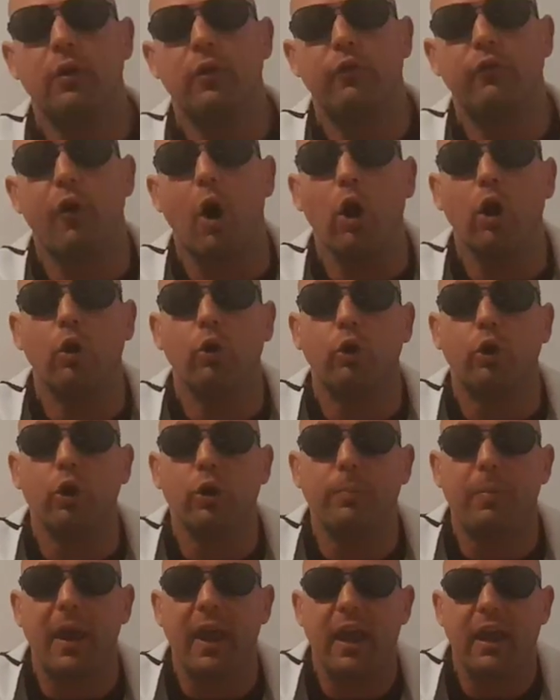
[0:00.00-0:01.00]
follow
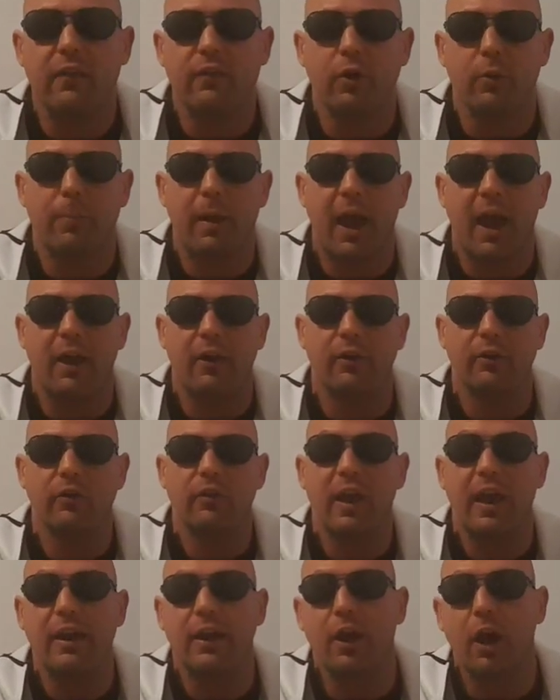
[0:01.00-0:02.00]
good behavior
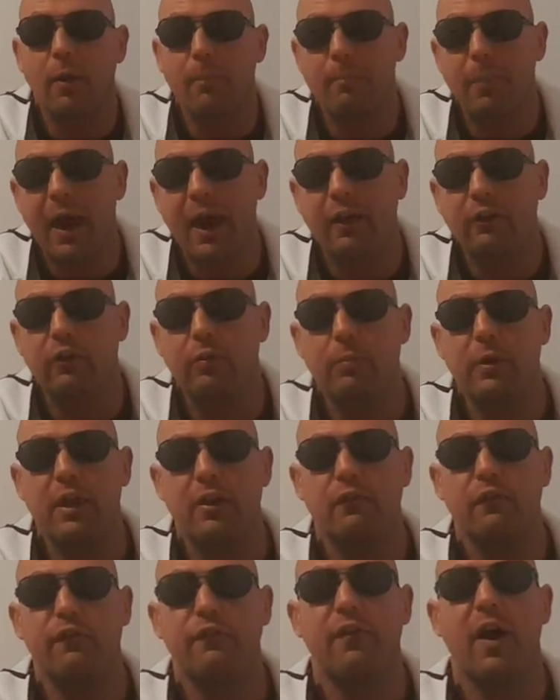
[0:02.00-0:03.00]
patterns, and come back to me
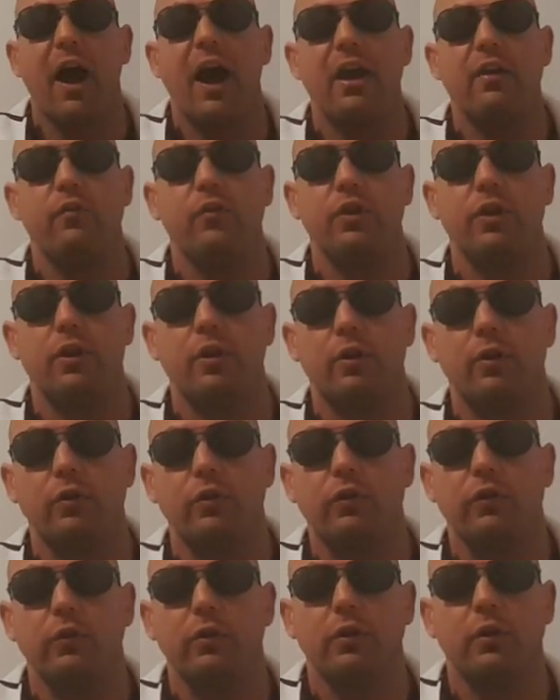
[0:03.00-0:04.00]
in 5
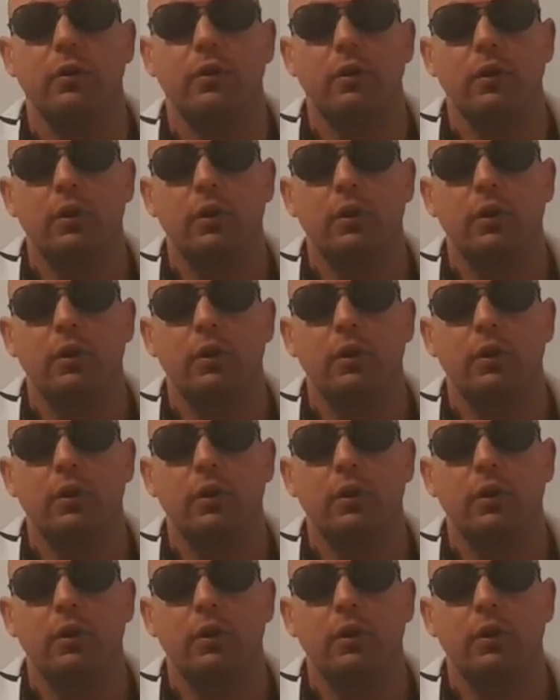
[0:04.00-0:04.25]
years.